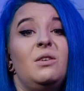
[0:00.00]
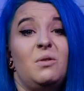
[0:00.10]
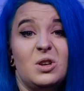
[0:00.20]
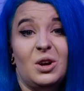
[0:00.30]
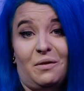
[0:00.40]
You've
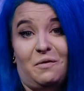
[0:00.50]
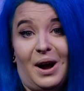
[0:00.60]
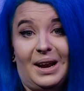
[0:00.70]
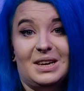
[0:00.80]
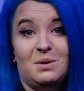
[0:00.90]
also got
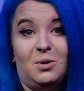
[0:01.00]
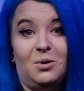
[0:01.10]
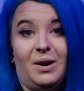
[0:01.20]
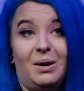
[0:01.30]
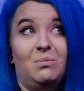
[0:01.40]
File
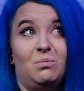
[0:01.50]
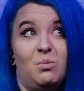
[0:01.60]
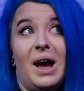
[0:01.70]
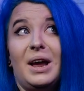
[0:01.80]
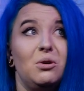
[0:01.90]
Explorer,
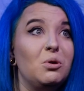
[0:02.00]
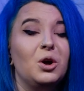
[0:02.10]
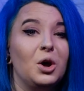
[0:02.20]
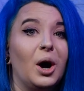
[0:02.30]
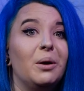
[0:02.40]
where you
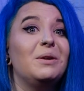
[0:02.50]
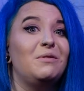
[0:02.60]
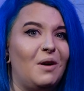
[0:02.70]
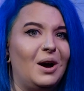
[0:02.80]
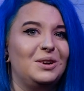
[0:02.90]
can go and
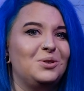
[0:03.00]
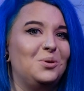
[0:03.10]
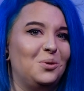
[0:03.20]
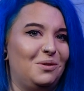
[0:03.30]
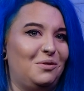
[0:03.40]
find
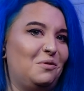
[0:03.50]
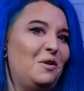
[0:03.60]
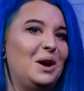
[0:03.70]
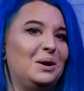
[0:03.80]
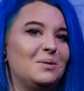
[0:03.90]
all of your
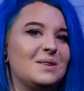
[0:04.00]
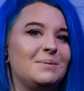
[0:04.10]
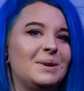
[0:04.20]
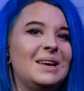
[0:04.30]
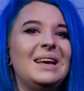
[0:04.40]
files.
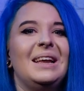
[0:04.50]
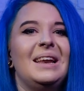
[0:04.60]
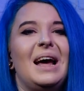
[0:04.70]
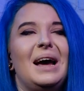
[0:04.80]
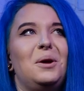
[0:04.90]

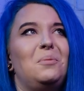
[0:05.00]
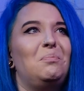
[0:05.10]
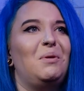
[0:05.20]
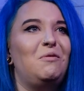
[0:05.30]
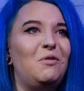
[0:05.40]
Now,
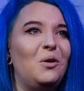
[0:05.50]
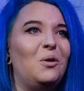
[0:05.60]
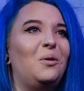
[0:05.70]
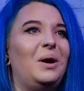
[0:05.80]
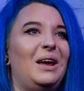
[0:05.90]

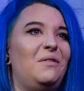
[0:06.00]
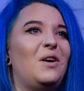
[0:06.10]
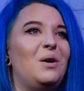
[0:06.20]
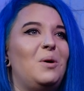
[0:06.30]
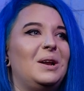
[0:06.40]
before, if
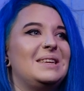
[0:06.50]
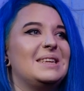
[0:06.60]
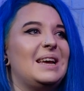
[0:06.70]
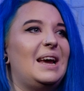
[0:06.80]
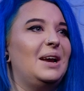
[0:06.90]
I wanted to,
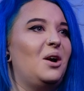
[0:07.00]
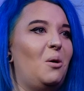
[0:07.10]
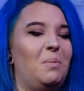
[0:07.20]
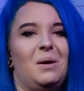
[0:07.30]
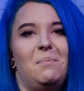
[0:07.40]
say,
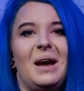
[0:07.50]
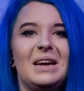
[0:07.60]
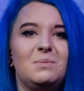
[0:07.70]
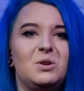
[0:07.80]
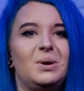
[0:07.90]
copy and
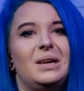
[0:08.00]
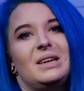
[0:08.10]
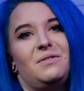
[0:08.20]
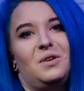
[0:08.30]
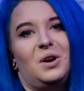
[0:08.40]
paste between
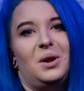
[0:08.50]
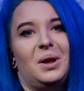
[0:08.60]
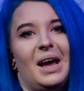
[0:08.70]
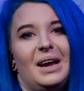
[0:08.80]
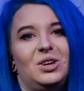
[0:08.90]
different
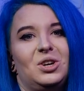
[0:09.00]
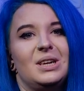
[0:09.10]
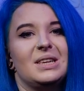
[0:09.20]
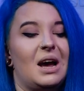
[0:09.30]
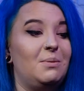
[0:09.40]

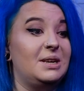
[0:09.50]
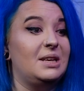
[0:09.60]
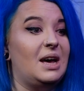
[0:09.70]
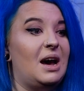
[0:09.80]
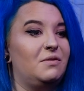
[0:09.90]
locations, I would
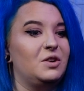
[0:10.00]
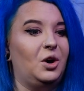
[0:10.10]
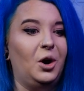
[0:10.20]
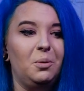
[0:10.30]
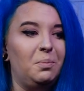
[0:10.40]
either have to
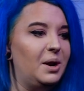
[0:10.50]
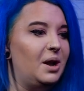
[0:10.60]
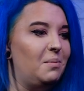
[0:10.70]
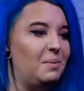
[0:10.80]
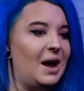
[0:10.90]
open
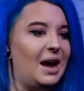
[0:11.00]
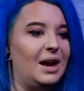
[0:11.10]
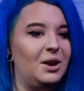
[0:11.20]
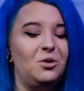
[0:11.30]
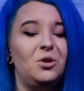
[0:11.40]
up
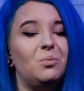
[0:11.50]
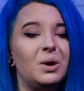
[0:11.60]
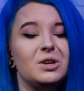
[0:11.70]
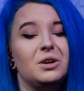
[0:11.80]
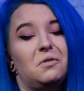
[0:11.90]
a new
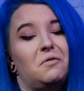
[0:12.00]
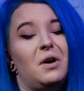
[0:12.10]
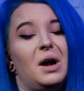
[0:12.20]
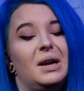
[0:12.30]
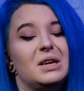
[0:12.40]
window for File